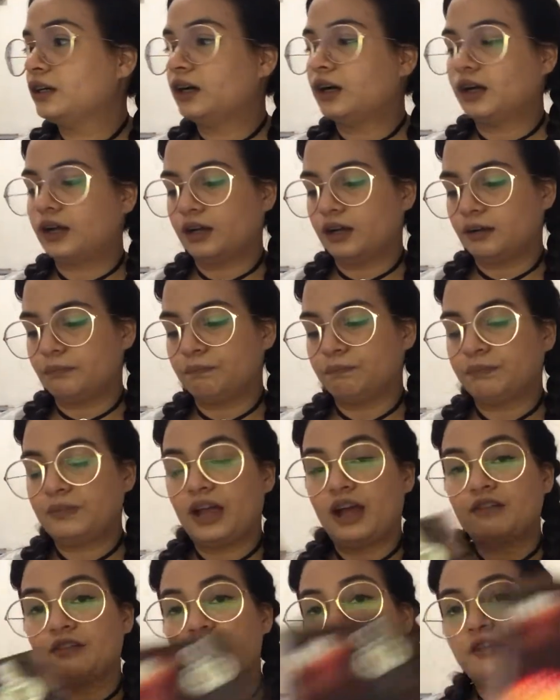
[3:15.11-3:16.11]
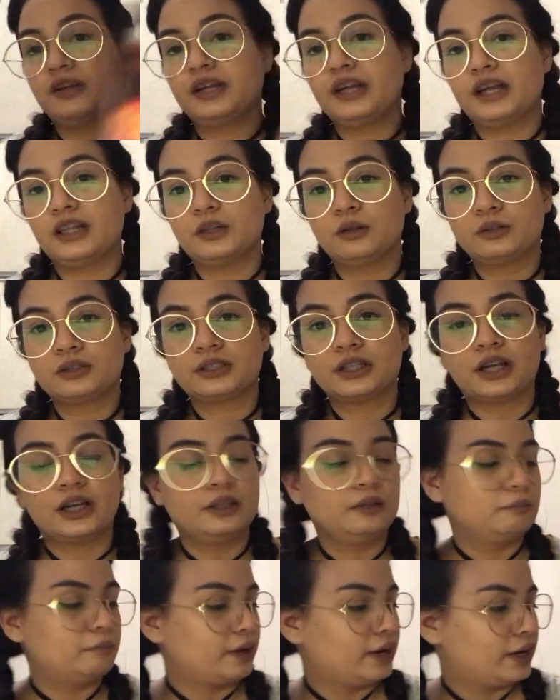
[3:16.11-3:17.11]
Half of a Yellow
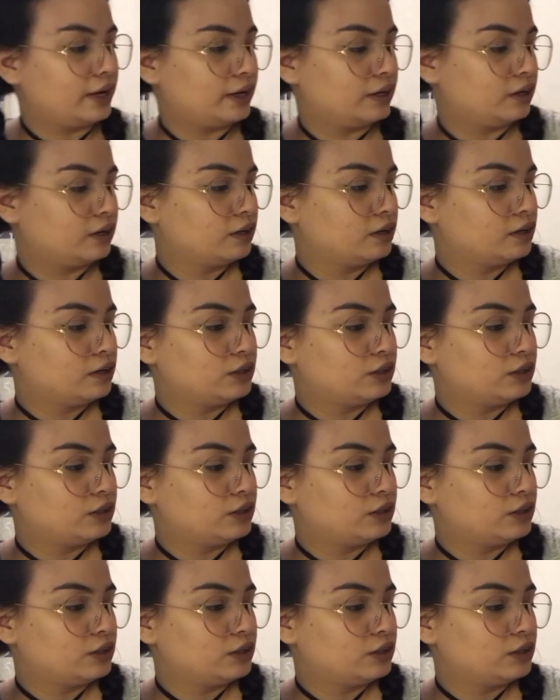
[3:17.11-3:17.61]
Sun by